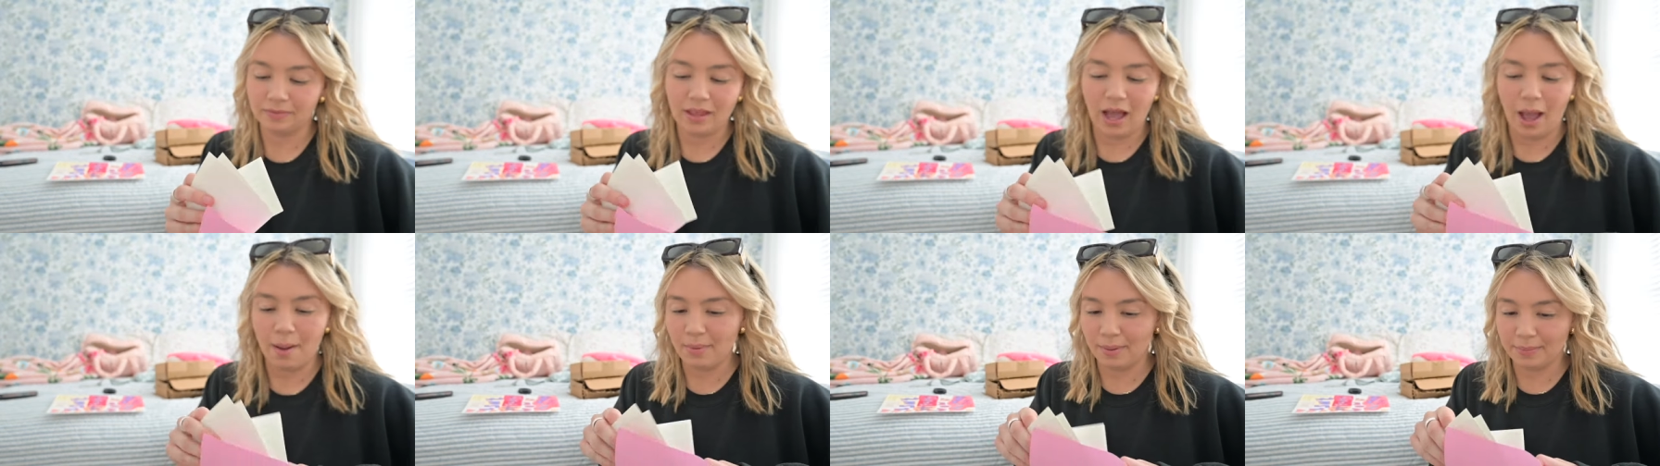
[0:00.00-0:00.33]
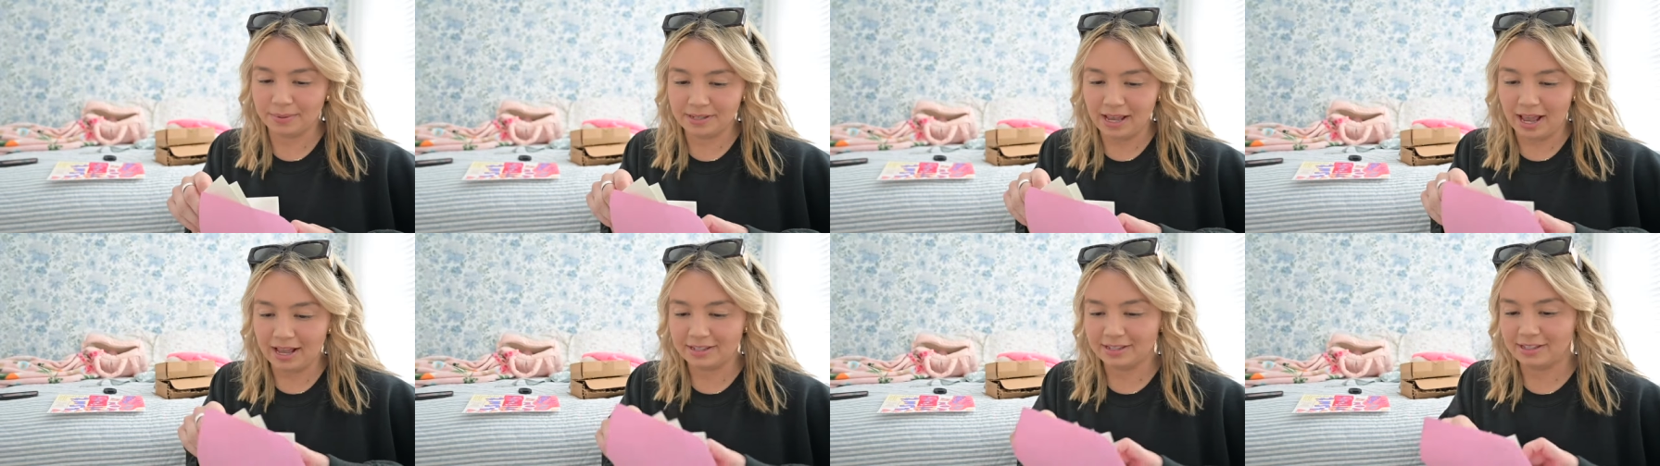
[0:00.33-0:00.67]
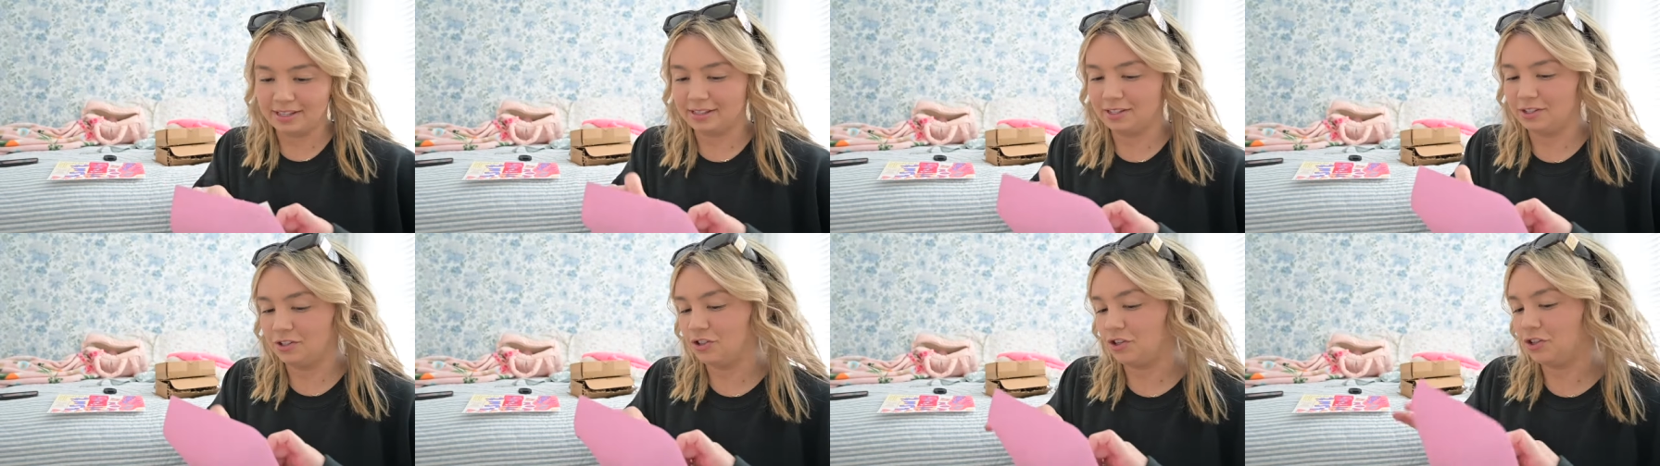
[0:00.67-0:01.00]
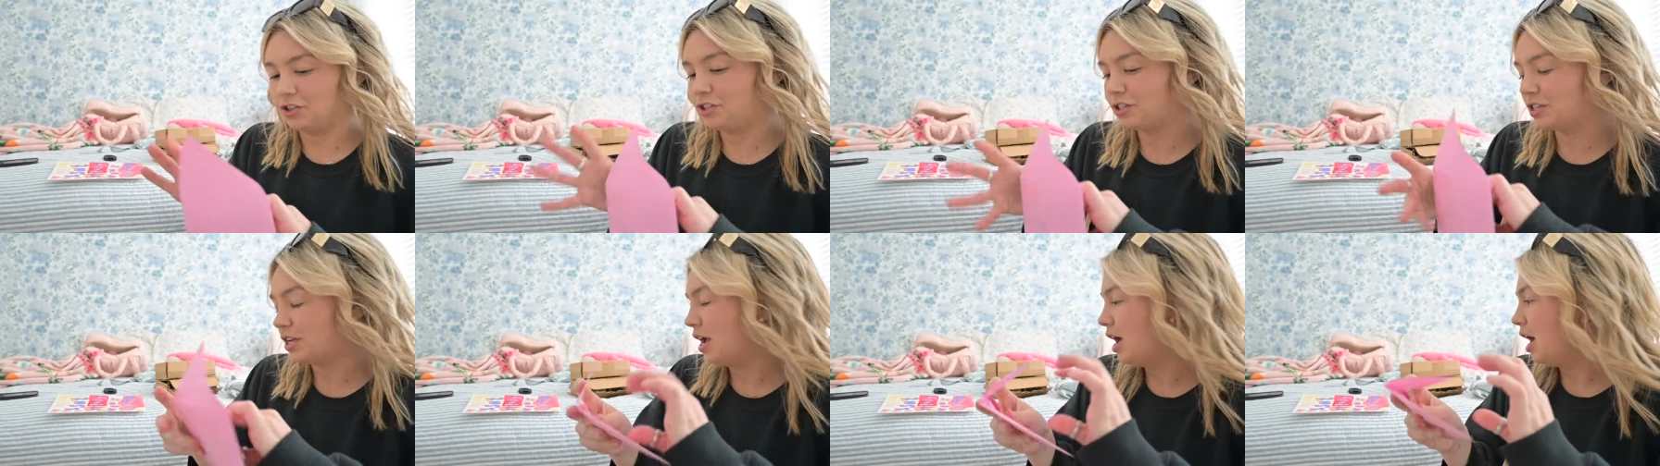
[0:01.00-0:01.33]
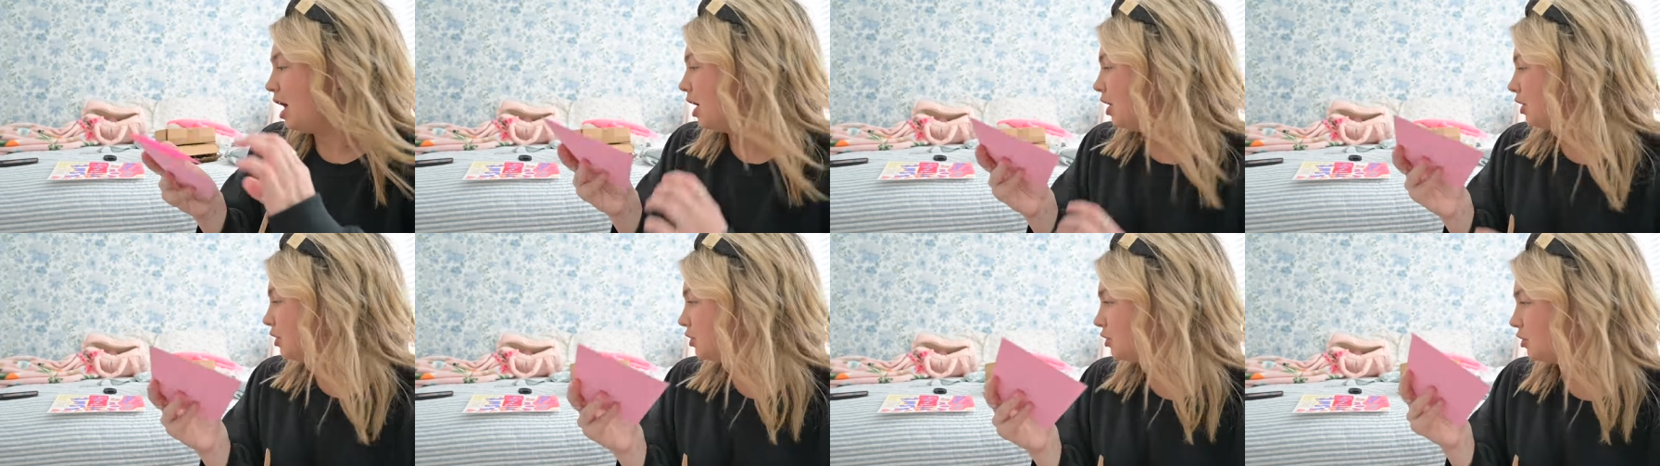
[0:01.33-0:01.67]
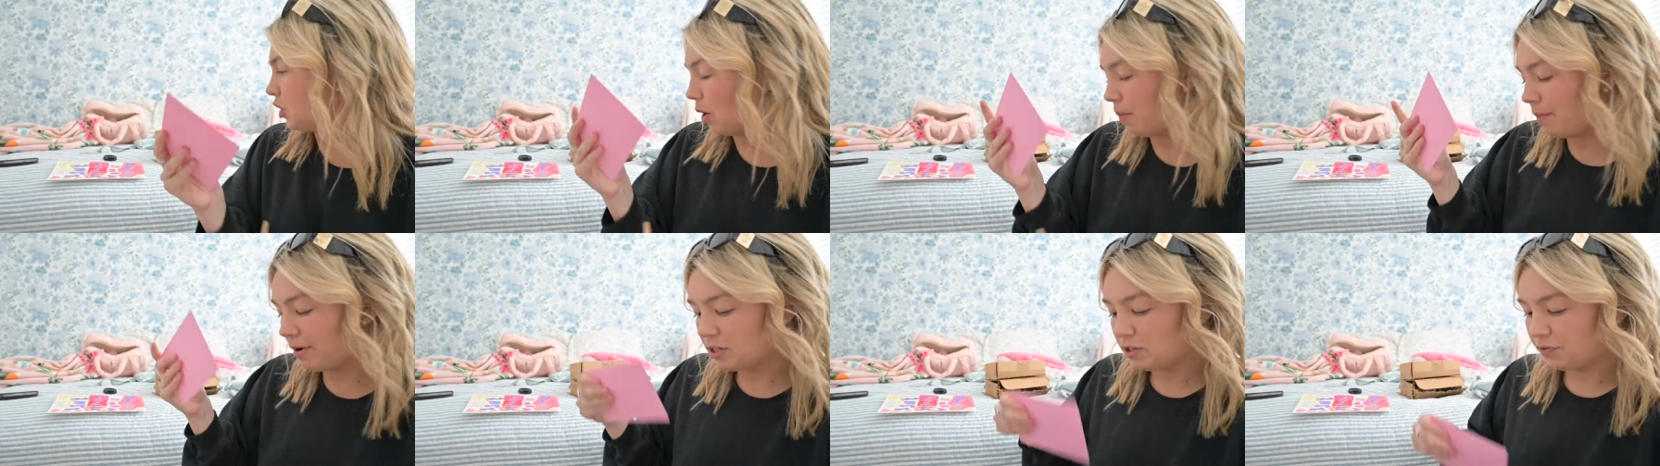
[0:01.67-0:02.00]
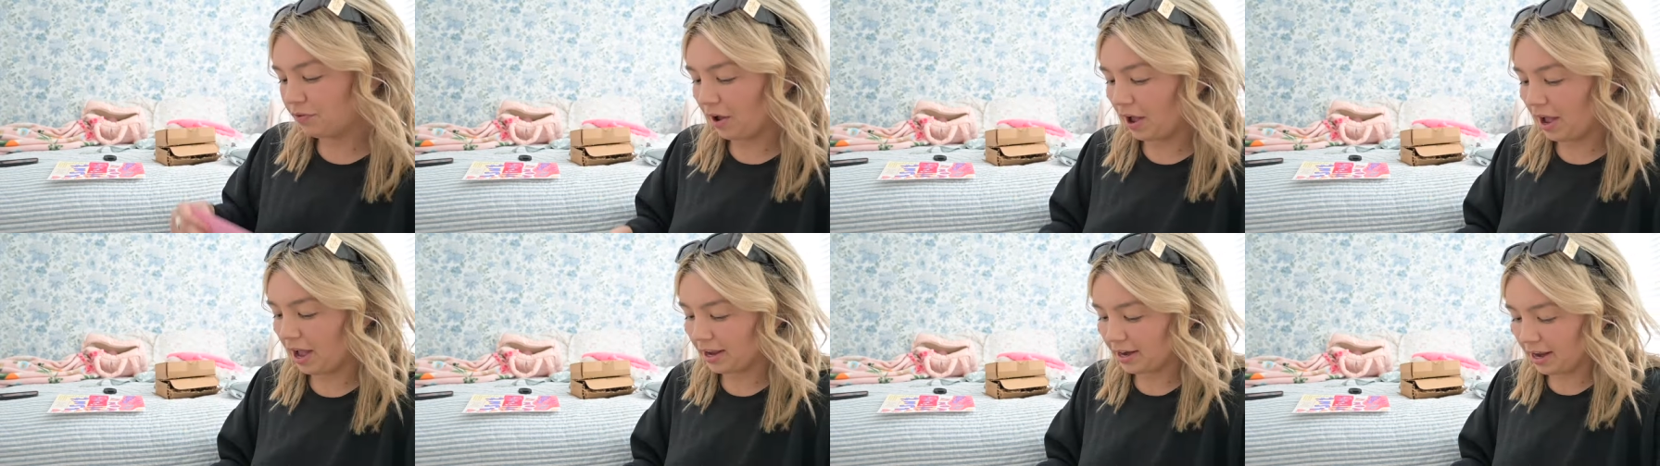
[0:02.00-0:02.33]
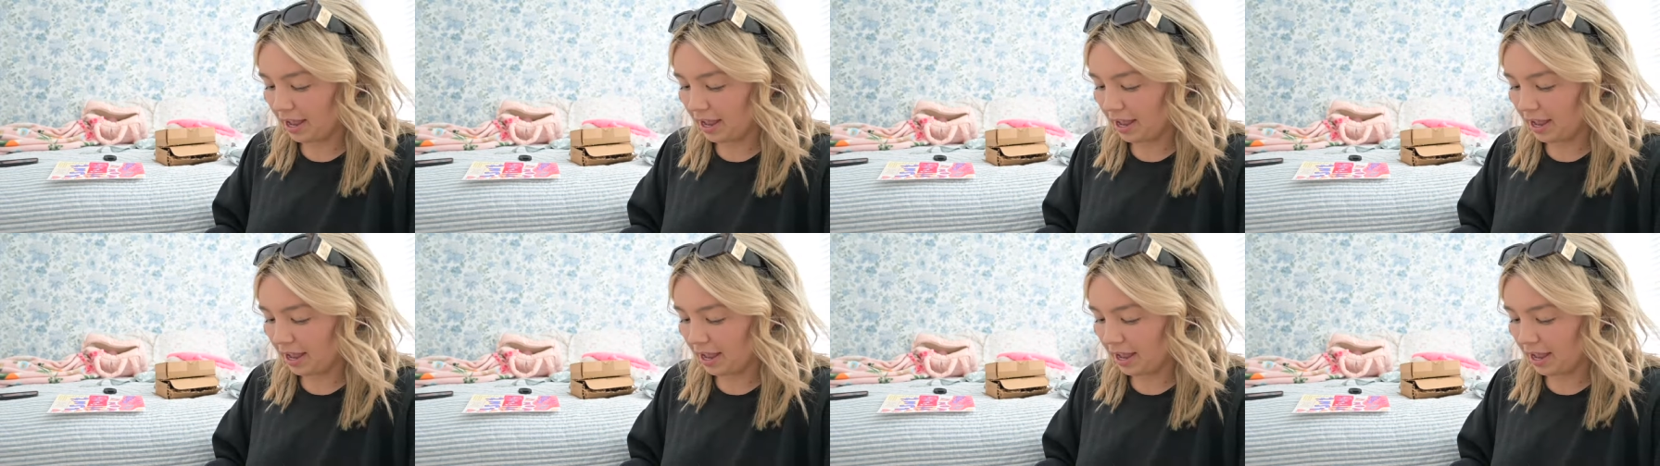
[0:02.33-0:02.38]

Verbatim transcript: I'm obsessed. This is just so much fun.